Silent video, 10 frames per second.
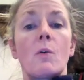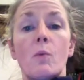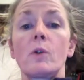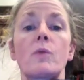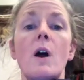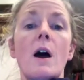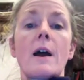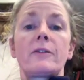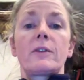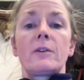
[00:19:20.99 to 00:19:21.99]
will
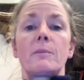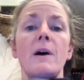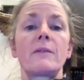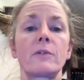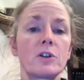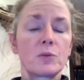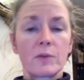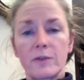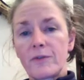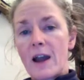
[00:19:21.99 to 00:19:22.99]
rise by
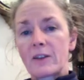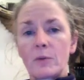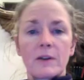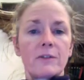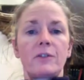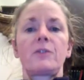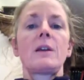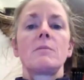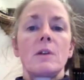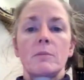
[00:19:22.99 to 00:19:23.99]
virtue of the fact that we have the
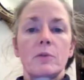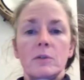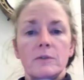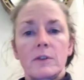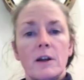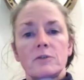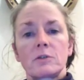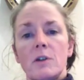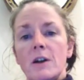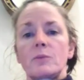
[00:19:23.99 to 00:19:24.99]
same number of
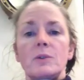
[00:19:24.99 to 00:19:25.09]
electrolytes